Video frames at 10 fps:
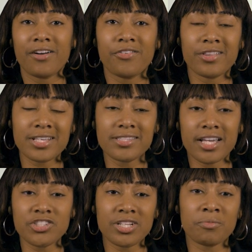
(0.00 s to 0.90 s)
For this
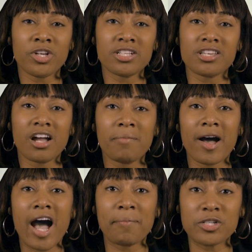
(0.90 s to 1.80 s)
session, I'm going to talk
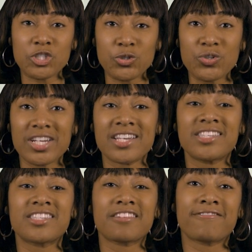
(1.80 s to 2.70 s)
about
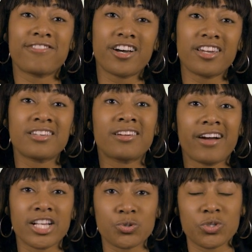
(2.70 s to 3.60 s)
opportunities to fund
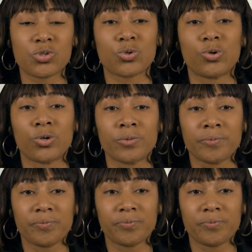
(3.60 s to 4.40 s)
graduate school.